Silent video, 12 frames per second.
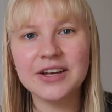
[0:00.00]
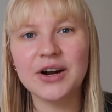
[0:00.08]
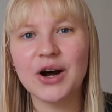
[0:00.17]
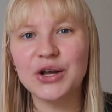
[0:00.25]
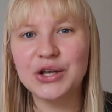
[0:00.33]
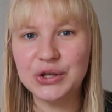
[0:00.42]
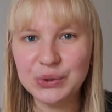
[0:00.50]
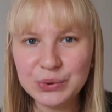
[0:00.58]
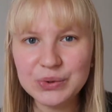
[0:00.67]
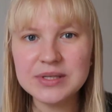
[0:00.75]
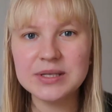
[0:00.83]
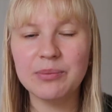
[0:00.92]
that are
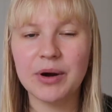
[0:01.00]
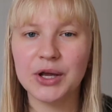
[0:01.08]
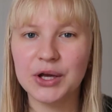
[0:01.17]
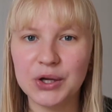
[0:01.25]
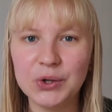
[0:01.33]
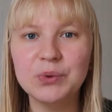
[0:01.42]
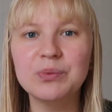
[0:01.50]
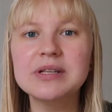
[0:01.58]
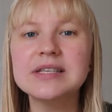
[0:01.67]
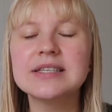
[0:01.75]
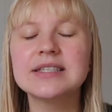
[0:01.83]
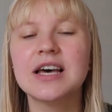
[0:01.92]
used by
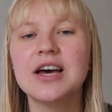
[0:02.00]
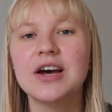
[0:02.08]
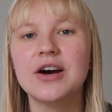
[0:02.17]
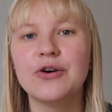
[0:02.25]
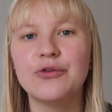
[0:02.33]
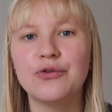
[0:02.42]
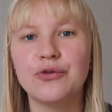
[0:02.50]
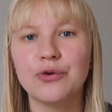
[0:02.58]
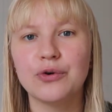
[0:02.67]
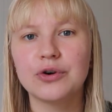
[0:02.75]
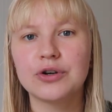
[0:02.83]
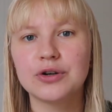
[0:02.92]
humans
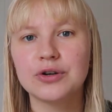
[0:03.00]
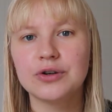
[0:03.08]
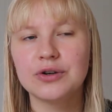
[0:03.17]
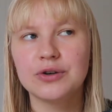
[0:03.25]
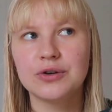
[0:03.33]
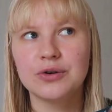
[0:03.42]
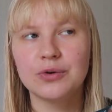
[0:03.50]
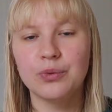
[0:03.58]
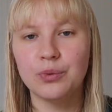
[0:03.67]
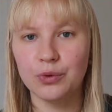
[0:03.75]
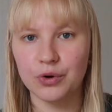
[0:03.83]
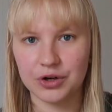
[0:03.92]
for
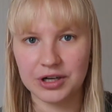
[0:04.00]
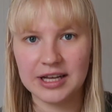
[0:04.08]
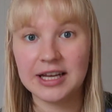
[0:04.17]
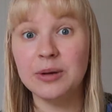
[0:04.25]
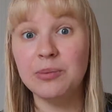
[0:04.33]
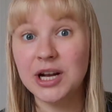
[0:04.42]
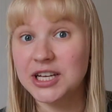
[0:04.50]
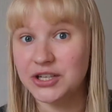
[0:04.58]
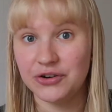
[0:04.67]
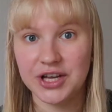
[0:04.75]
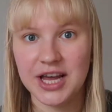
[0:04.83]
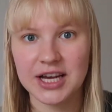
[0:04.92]
war, like in
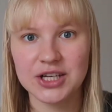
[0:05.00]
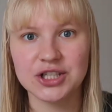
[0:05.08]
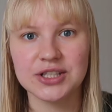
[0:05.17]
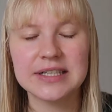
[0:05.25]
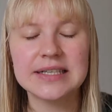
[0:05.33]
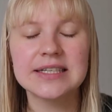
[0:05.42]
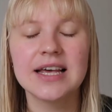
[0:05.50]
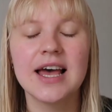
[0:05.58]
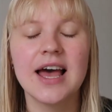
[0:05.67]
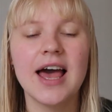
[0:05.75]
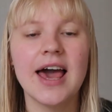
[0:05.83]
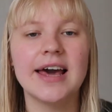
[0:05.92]
military actions.
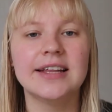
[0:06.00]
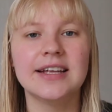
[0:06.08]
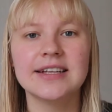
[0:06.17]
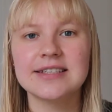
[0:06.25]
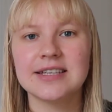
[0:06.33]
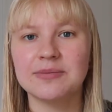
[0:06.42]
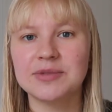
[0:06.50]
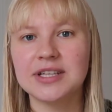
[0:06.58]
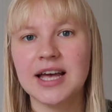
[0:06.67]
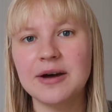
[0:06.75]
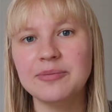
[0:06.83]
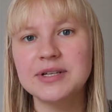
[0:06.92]
And then
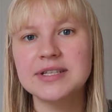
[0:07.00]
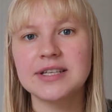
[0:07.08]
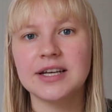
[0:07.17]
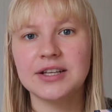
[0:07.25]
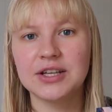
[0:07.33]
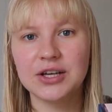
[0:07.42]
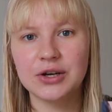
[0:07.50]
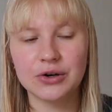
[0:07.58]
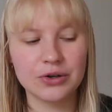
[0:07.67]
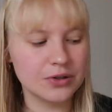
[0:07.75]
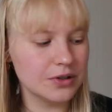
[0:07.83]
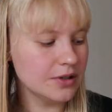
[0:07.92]
something happens, and the
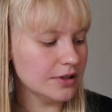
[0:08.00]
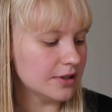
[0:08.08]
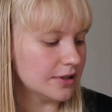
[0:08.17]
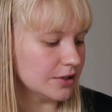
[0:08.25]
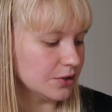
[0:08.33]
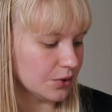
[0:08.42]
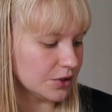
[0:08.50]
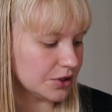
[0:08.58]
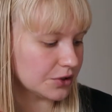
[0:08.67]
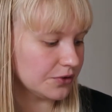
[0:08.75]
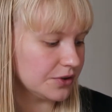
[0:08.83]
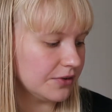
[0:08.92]
girl, the
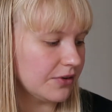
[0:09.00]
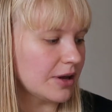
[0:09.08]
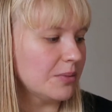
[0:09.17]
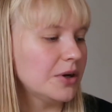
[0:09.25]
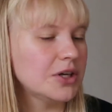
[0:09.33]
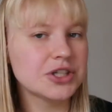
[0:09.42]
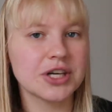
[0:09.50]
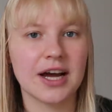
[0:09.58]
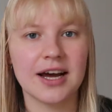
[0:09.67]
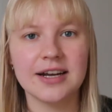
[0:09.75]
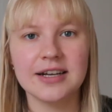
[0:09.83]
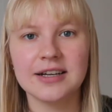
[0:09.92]
daughter of the family, she
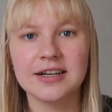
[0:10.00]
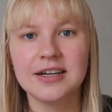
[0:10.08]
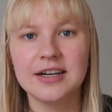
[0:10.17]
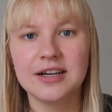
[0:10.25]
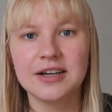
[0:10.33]
kind of